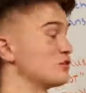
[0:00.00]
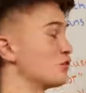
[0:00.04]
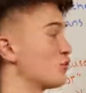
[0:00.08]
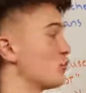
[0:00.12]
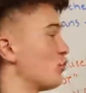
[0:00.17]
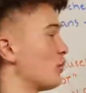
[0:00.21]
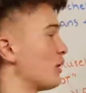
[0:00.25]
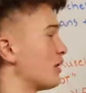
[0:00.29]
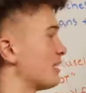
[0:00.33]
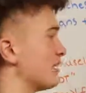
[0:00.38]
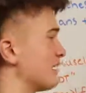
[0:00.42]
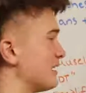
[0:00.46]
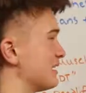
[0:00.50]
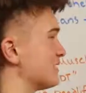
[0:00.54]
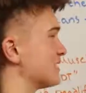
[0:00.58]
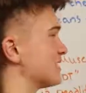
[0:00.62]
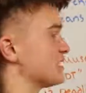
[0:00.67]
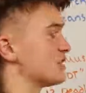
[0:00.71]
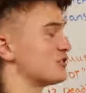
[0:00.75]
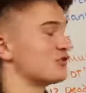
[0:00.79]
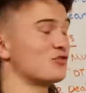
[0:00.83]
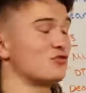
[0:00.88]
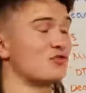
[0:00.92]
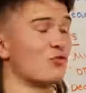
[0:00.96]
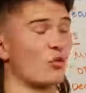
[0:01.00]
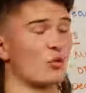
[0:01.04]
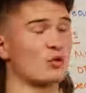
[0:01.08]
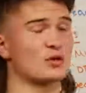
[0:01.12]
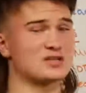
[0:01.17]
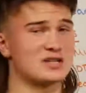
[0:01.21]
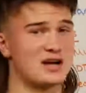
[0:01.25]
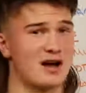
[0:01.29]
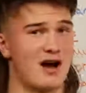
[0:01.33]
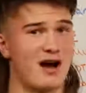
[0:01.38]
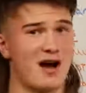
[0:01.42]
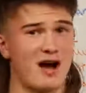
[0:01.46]
So what it is
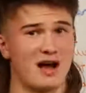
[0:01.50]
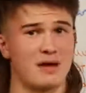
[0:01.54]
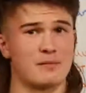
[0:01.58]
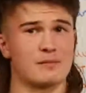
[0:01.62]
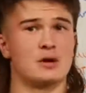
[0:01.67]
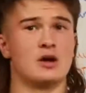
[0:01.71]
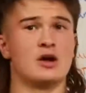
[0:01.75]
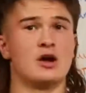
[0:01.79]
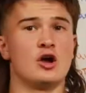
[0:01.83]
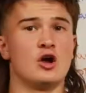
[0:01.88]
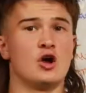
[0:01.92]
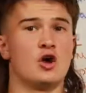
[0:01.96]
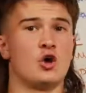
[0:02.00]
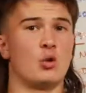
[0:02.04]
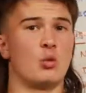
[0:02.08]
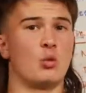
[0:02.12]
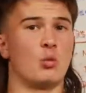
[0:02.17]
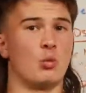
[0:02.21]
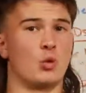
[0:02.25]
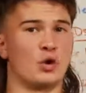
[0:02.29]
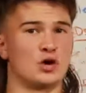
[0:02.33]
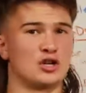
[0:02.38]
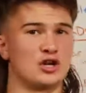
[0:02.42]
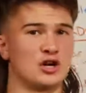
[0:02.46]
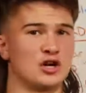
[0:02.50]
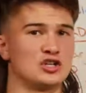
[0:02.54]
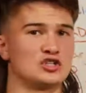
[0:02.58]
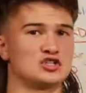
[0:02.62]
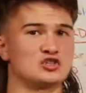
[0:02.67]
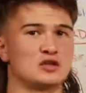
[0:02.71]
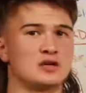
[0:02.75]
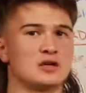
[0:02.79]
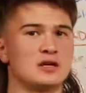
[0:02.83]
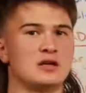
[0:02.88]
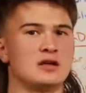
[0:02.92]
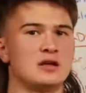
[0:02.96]
4-time
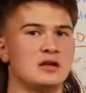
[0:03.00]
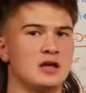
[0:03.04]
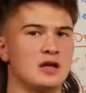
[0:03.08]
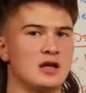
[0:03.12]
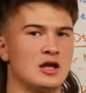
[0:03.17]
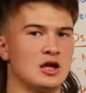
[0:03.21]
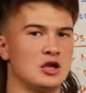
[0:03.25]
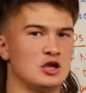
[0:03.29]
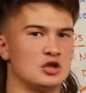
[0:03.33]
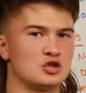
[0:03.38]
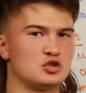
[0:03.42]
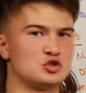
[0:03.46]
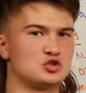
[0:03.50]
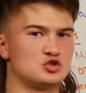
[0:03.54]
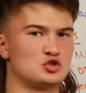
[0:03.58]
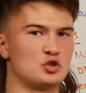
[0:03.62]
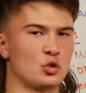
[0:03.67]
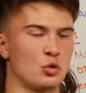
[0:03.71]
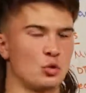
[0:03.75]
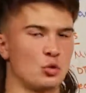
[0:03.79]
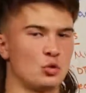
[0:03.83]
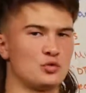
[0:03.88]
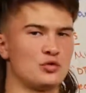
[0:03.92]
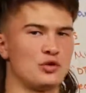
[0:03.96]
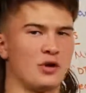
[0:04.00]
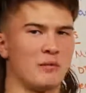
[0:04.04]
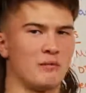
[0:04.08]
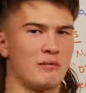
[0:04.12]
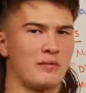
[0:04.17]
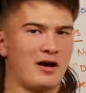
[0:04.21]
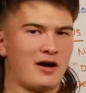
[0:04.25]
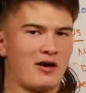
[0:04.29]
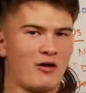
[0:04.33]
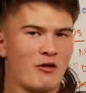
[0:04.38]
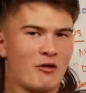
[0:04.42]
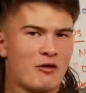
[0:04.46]
100 dual
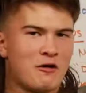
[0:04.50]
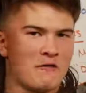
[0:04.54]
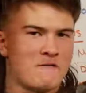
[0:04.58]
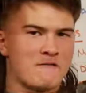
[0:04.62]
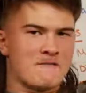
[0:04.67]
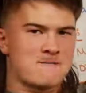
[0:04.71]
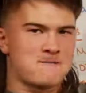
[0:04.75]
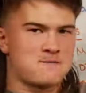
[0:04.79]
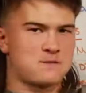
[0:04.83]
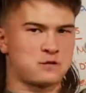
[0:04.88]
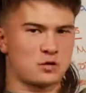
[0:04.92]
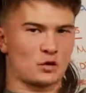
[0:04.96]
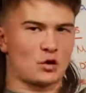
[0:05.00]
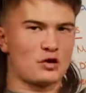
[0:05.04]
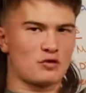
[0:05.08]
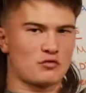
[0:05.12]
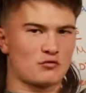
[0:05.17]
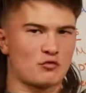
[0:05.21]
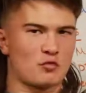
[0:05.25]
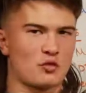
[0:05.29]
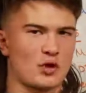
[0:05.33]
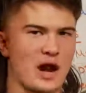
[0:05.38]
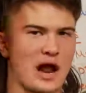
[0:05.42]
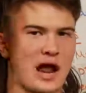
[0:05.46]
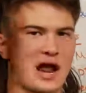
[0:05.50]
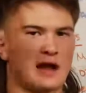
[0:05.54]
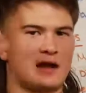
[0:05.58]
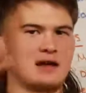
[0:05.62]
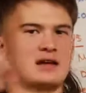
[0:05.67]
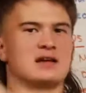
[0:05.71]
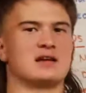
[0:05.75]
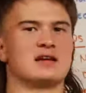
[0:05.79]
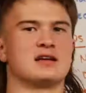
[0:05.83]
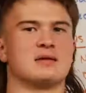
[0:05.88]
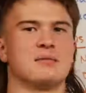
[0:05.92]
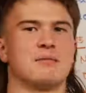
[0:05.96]
dumbbell front
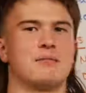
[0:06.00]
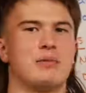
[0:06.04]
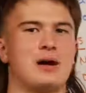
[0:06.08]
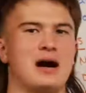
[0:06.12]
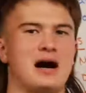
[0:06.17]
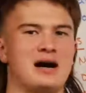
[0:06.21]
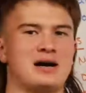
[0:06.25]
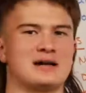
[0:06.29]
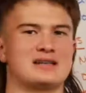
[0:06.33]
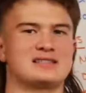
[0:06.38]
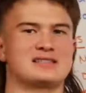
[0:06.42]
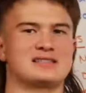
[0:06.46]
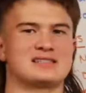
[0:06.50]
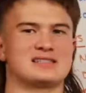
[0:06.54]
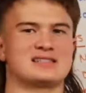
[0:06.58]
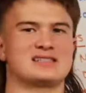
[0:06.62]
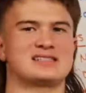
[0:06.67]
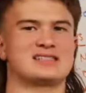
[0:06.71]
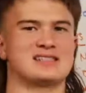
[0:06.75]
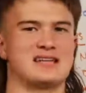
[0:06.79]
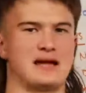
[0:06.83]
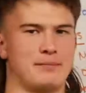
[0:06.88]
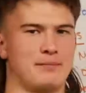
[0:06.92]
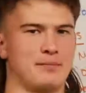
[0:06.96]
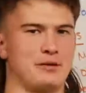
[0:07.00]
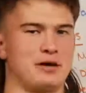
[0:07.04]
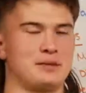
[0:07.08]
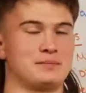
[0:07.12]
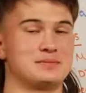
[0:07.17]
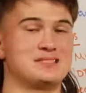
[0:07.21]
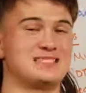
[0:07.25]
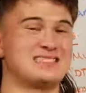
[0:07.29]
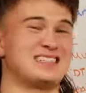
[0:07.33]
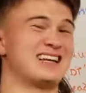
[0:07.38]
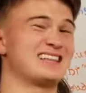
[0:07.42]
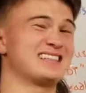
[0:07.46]
rack box step
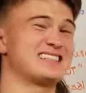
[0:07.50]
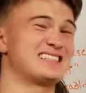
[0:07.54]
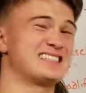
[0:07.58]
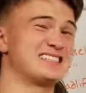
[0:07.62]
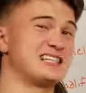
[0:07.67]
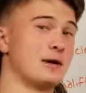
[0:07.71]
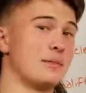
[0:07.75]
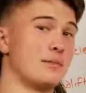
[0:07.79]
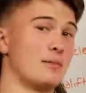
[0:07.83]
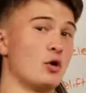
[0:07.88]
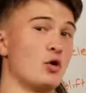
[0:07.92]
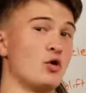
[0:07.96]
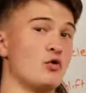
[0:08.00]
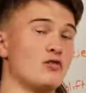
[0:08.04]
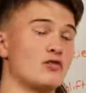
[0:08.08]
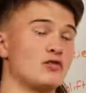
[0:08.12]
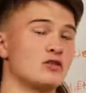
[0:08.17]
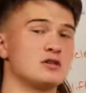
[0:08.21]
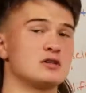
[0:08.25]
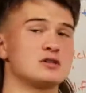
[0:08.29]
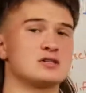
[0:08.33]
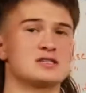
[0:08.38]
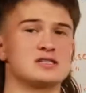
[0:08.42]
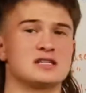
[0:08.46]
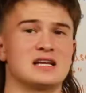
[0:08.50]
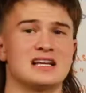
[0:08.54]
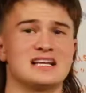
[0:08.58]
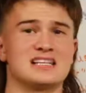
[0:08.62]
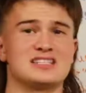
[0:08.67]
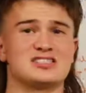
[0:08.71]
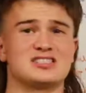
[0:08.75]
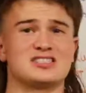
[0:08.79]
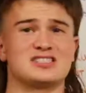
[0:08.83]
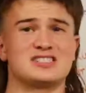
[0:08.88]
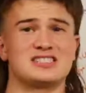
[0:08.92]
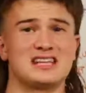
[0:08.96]
ups, not step overs,
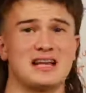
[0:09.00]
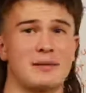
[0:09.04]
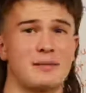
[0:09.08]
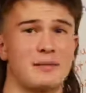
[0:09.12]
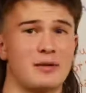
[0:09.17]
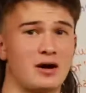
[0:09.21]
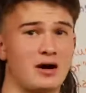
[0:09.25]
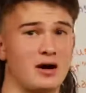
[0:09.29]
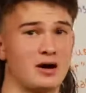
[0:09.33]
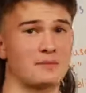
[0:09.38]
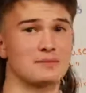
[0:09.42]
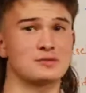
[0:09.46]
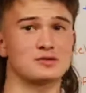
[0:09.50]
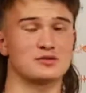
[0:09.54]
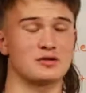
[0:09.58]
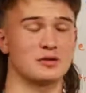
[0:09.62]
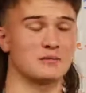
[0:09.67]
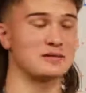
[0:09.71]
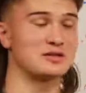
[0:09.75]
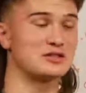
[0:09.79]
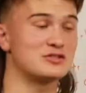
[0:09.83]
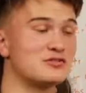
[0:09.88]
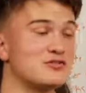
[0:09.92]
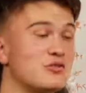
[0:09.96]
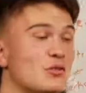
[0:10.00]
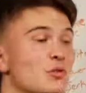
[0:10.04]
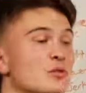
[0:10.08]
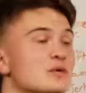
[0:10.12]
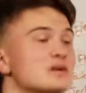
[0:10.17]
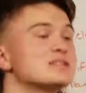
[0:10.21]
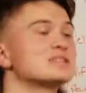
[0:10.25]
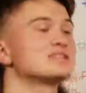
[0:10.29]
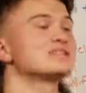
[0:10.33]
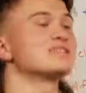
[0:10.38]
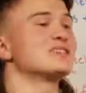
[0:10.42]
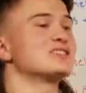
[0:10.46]
it's step ups. So that means full
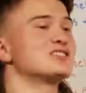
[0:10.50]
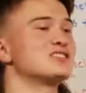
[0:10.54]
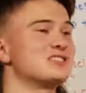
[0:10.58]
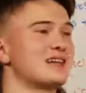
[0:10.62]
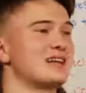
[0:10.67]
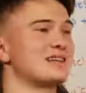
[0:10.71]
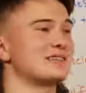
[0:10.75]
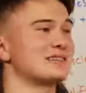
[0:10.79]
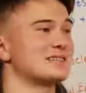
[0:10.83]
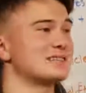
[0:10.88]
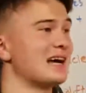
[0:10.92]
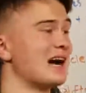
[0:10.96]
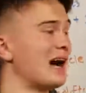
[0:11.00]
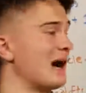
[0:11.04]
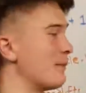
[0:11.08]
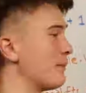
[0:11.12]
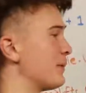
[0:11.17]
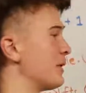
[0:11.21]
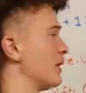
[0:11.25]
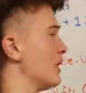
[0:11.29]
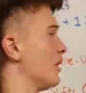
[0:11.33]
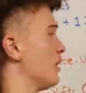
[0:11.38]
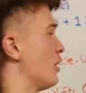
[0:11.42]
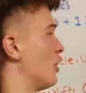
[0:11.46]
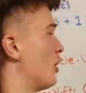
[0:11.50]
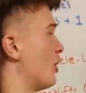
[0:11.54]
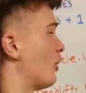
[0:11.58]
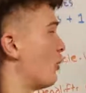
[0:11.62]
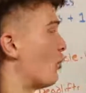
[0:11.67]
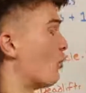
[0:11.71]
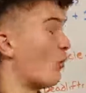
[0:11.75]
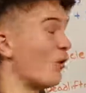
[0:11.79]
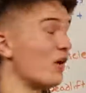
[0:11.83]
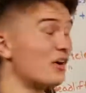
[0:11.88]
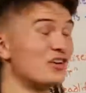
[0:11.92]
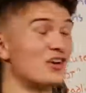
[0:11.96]
extension at the top.
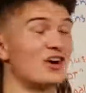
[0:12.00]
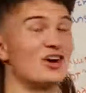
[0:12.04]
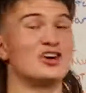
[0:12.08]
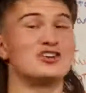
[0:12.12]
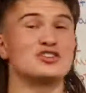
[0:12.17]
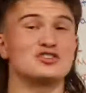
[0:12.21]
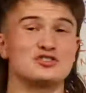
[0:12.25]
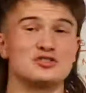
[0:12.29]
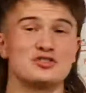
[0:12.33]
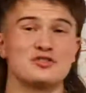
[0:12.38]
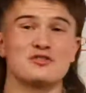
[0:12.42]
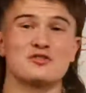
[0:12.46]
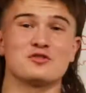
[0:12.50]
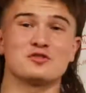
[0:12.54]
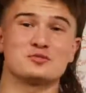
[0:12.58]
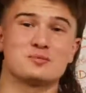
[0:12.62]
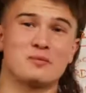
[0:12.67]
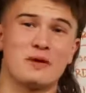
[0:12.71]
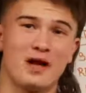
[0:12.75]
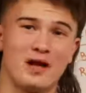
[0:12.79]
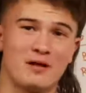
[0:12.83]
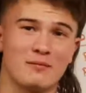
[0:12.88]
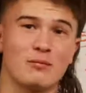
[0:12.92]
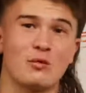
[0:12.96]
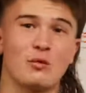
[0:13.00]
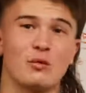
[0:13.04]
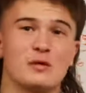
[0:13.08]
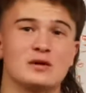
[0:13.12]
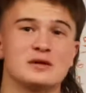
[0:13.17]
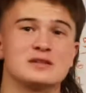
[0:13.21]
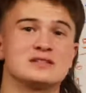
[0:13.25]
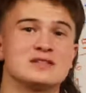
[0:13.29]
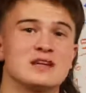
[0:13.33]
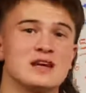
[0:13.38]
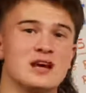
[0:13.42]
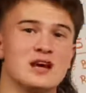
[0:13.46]
100 of those bad
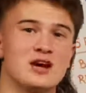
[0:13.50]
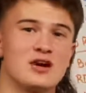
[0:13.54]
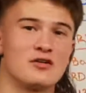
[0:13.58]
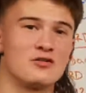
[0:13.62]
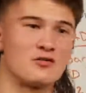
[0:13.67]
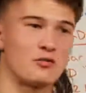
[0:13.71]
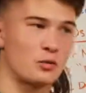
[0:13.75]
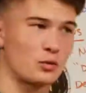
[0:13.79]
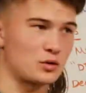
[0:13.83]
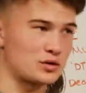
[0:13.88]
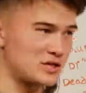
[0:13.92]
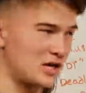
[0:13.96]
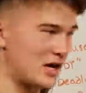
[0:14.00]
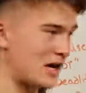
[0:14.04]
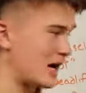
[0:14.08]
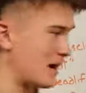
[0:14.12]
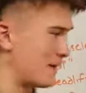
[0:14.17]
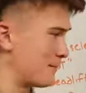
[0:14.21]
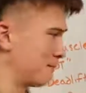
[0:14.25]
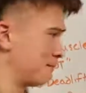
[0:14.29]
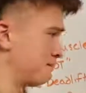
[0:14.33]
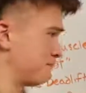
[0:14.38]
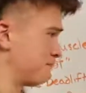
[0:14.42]
boys 4-time.